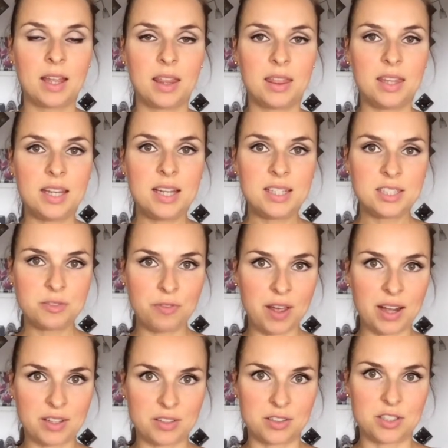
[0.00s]
These
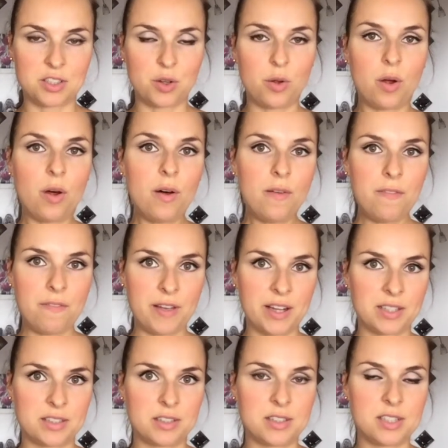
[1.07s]
factors are all
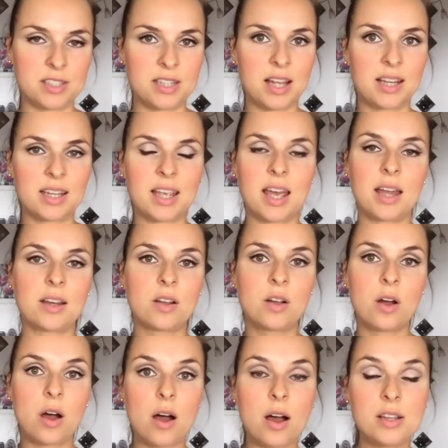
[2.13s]
factors that can
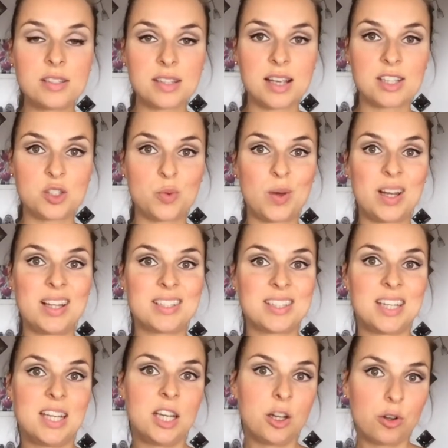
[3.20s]
cause as well as
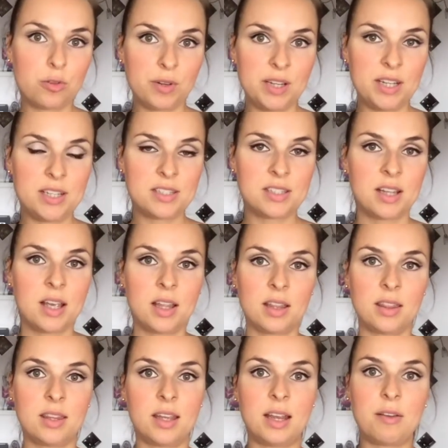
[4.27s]
increase
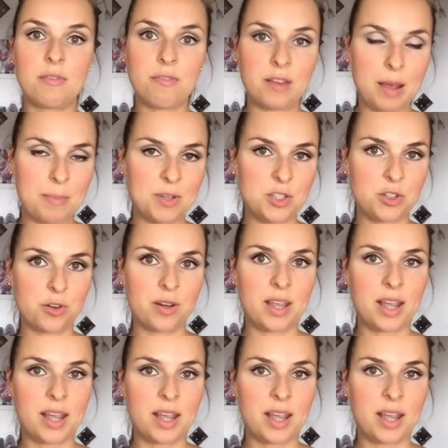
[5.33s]
the inflammatory